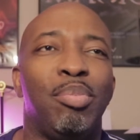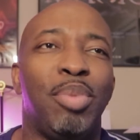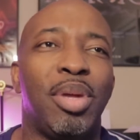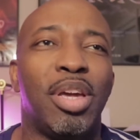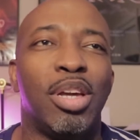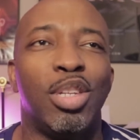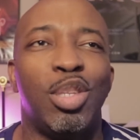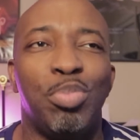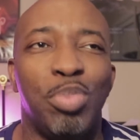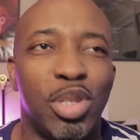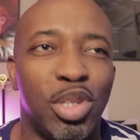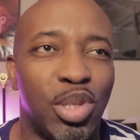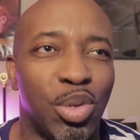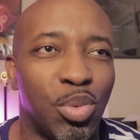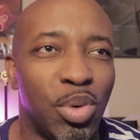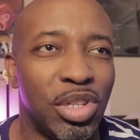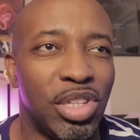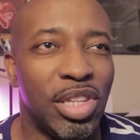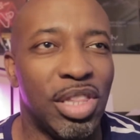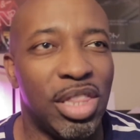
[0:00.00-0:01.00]
because Spencer
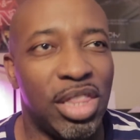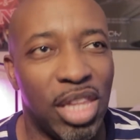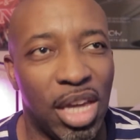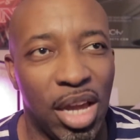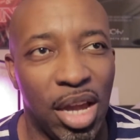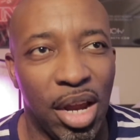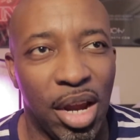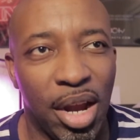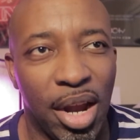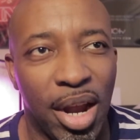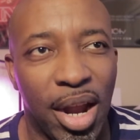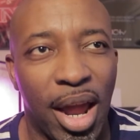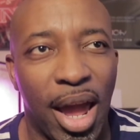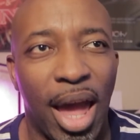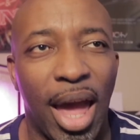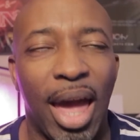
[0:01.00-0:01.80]
wasn't there,